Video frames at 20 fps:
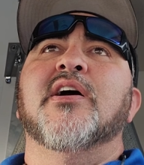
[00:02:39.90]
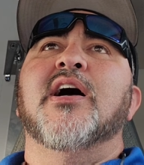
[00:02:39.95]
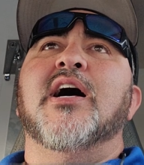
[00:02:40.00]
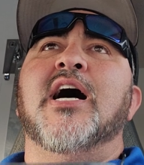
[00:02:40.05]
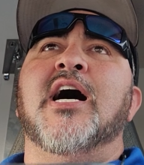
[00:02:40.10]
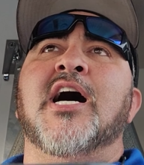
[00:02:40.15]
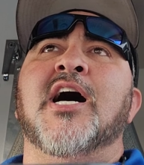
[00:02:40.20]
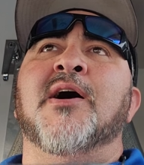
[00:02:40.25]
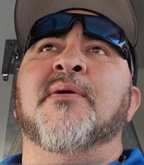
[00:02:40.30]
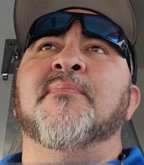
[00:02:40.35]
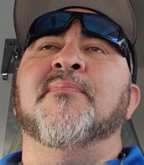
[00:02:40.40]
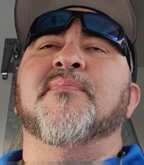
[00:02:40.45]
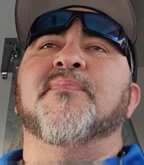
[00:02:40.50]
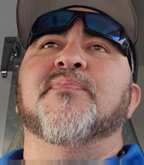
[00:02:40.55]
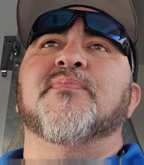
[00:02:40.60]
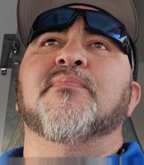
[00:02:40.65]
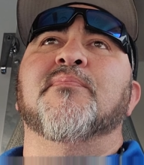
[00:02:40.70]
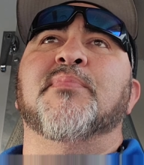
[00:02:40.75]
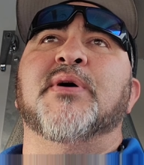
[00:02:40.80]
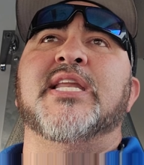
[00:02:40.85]

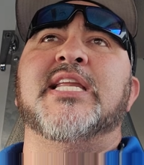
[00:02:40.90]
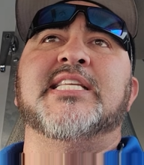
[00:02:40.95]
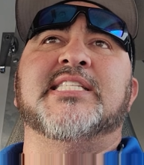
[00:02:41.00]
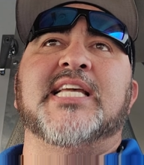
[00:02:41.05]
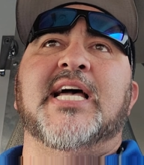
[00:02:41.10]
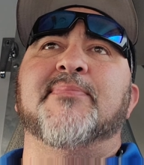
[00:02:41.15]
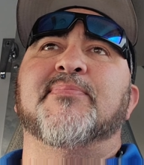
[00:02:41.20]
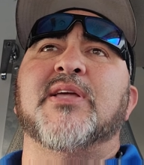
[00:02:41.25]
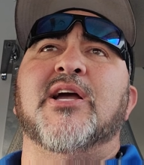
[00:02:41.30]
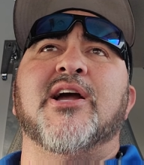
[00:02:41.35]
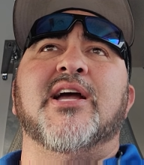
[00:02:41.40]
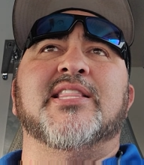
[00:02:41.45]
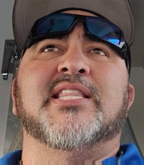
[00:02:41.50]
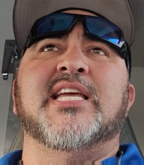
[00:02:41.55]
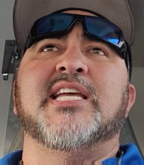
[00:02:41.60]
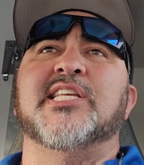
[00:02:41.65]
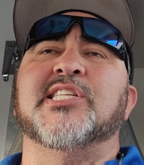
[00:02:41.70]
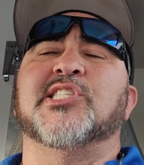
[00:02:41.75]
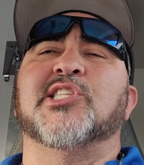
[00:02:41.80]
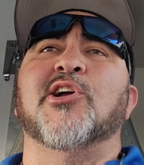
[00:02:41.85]
um, but he's up there. I
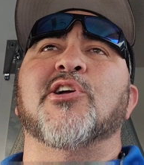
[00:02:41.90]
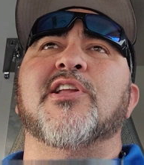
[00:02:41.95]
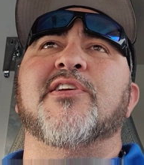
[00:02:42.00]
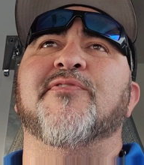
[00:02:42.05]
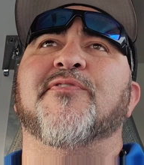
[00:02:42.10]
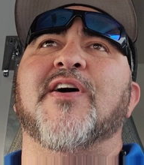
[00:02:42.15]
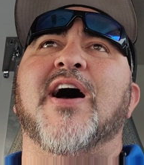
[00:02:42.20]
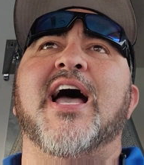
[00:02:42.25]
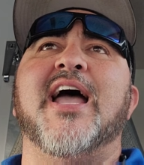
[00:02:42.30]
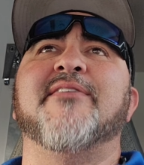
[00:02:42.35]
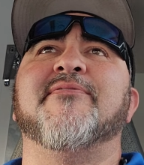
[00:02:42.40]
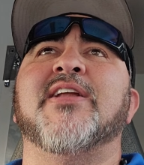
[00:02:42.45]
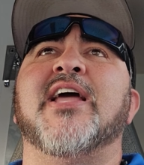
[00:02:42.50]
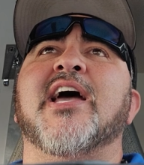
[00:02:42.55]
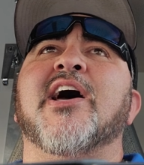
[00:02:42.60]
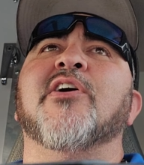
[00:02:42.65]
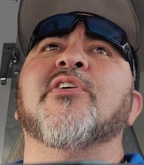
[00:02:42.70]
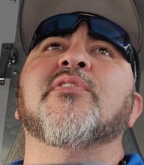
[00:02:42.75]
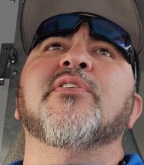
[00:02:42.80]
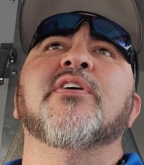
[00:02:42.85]
think he's 35
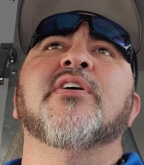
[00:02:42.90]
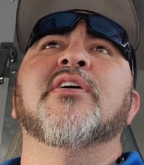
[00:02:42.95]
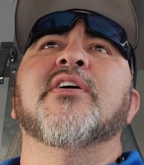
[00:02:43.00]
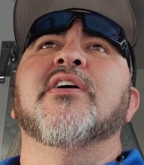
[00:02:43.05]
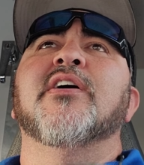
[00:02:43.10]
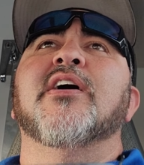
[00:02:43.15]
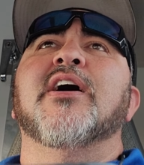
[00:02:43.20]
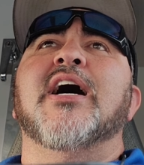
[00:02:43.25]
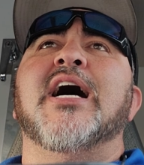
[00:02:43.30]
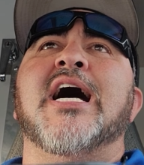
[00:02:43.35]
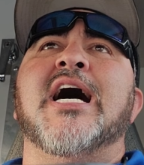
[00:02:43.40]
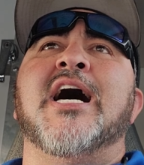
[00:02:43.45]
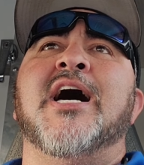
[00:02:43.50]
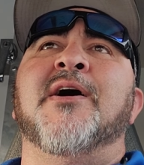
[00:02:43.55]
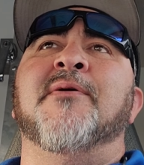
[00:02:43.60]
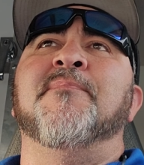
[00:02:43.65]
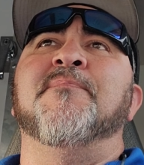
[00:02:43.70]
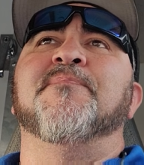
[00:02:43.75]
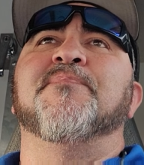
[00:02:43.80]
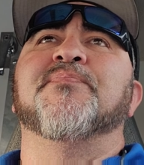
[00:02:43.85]
now.
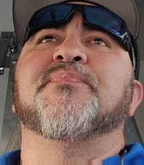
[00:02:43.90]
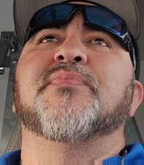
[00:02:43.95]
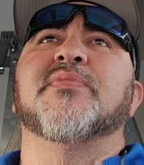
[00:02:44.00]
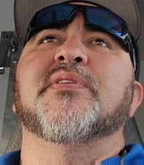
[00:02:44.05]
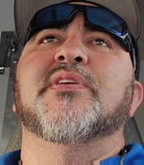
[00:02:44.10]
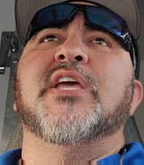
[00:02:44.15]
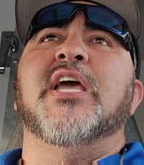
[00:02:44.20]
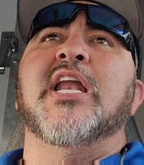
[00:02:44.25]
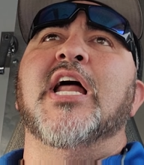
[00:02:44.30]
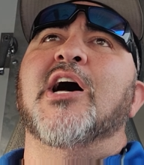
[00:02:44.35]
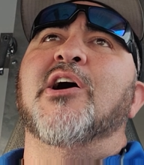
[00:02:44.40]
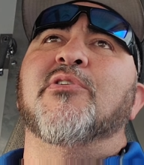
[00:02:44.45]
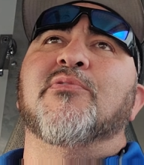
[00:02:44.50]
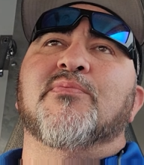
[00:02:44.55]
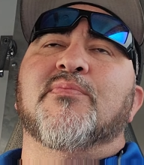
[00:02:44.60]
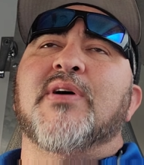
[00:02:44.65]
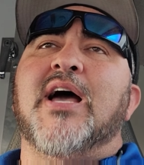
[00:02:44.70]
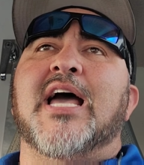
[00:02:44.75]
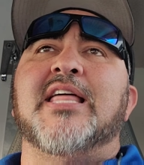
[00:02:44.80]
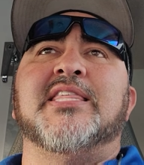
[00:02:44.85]
Um, you know,
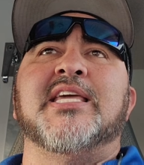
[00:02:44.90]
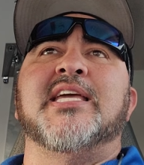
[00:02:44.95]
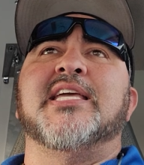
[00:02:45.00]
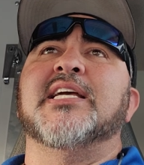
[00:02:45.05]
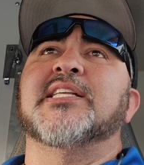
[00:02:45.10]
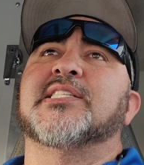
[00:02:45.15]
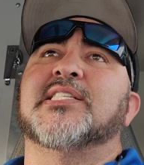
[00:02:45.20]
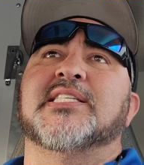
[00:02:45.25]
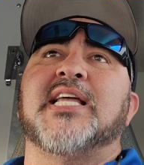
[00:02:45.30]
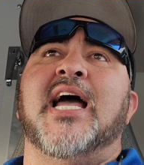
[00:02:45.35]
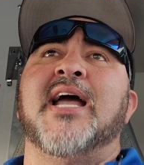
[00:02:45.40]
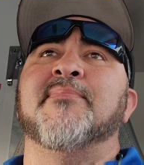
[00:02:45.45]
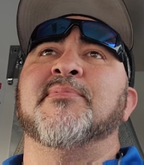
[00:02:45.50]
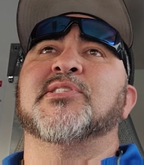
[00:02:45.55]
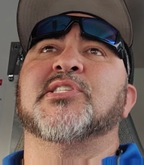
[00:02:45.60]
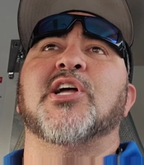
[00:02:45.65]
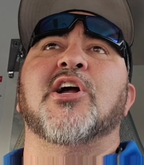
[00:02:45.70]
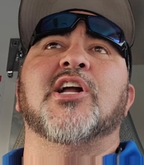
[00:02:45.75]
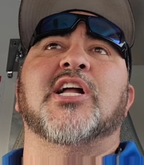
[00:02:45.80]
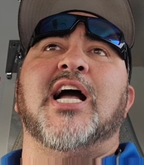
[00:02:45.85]
I think it's time to
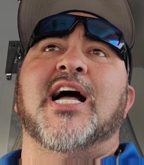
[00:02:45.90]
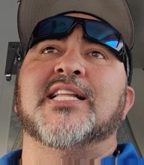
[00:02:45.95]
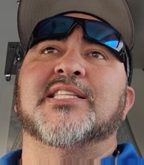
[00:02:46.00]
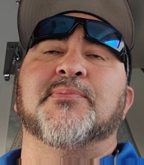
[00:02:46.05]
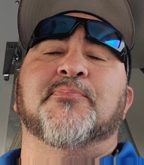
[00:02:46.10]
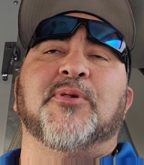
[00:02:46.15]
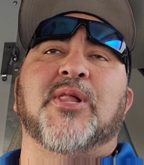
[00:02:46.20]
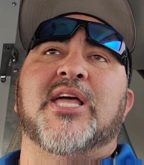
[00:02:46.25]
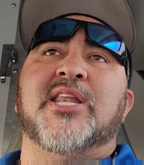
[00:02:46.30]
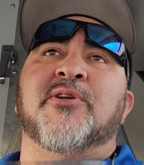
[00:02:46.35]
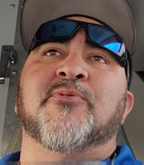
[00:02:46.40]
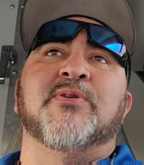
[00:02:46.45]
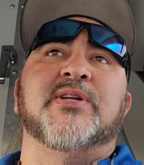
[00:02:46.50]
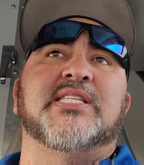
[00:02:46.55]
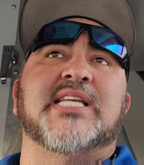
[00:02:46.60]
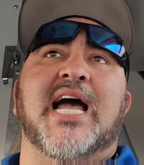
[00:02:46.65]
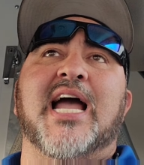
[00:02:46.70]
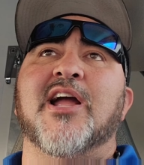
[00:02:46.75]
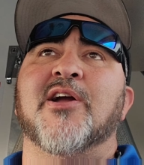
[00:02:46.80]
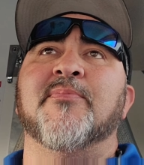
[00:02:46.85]
start contemplating
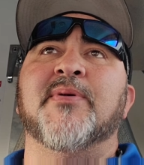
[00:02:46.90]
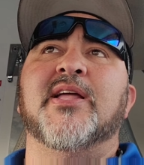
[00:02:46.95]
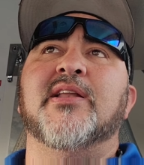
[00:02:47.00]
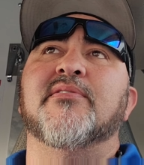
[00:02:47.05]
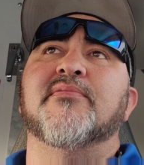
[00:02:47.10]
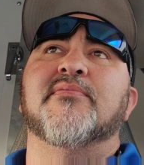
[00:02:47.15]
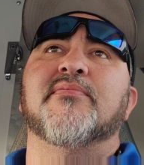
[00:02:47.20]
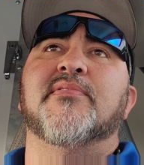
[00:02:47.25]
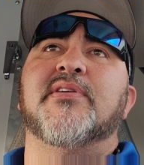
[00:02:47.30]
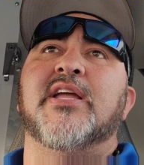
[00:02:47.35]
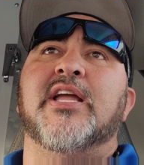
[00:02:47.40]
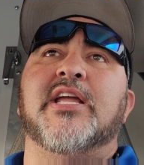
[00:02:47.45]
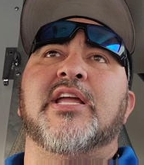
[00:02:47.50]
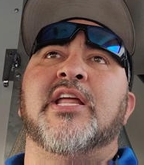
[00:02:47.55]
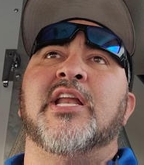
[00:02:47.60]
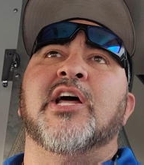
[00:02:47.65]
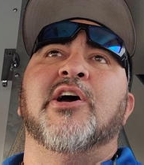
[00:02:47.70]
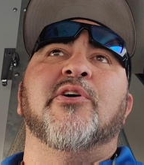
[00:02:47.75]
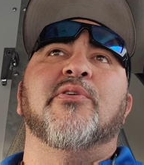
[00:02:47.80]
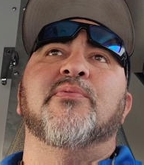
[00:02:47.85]
retirement.
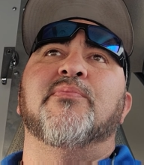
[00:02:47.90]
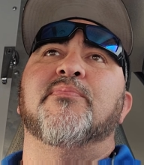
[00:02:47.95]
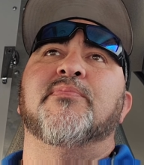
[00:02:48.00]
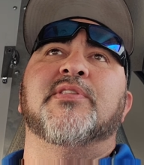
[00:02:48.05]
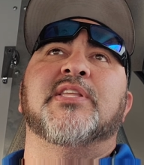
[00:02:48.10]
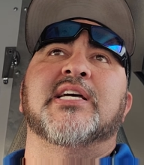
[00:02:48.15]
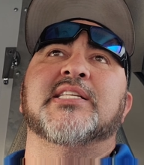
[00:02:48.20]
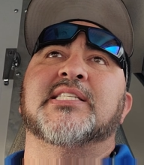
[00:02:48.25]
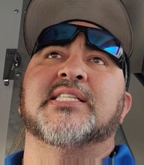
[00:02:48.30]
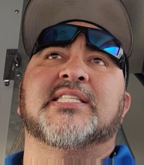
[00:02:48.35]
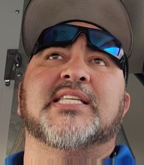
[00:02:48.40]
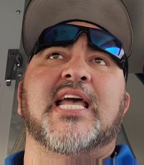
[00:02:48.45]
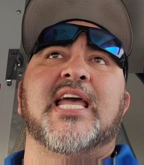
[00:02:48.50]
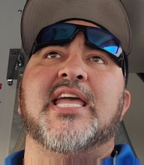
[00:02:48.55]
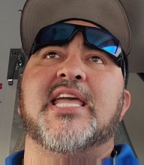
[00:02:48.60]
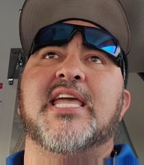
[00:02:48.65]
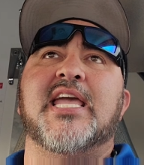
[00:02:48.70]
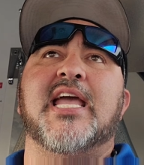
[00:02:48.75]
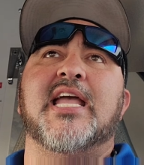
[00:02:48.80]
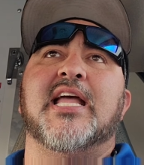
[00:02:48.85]
You know, doesn't say
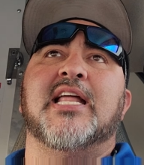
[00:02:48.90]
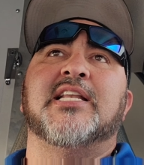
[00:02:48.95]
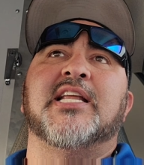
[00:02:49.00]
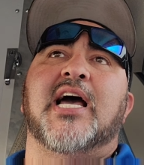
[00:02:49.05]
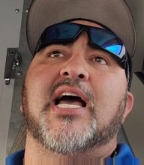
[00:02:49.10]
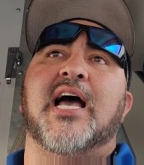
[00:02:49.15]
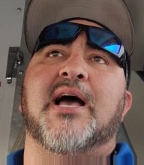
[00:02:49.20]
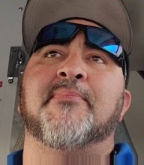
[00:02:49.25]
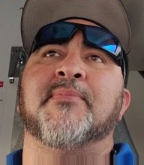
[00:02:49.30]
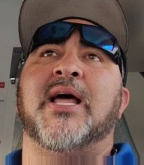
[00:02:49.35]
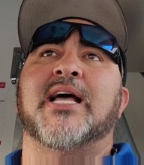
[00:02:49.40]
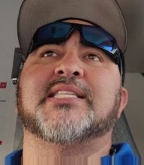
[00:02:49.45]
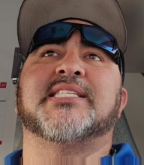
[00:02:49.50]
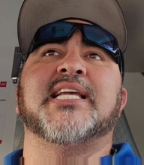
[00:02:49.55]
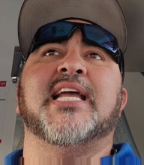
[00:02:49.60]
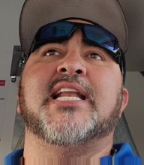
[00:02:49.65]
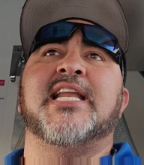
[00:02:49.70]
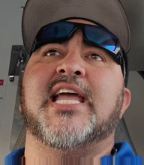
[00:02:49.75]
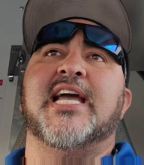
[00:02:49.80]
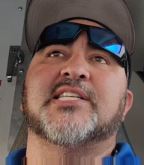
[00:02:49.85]
he, I'm not
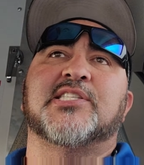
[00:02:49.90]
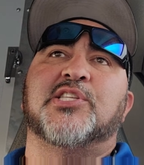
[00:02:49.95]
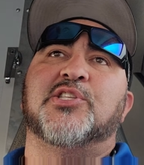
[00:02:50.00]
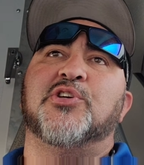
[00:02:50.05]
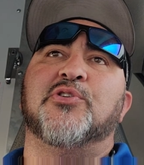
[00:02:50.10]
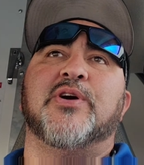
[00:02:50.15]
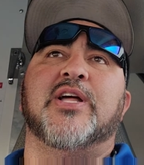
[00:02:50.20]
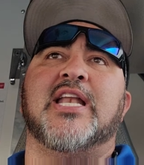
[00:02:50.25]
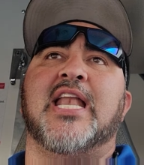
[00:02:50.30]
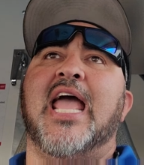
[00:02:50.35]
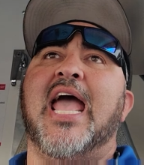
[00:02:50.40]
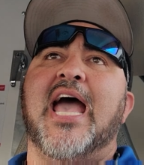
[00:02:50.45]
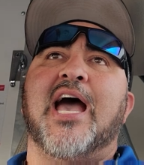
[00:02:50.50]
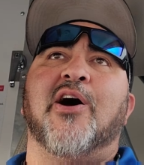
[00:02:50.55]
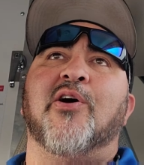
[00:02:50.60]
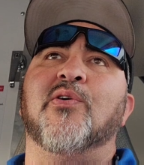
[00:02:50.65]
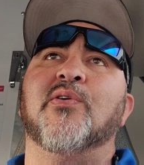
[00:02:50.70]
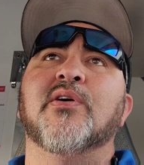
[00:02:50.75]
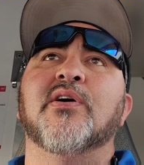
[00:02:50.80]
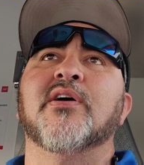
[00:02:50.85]
saying he has to do it
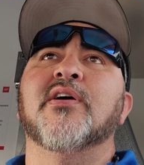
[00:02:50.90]
now,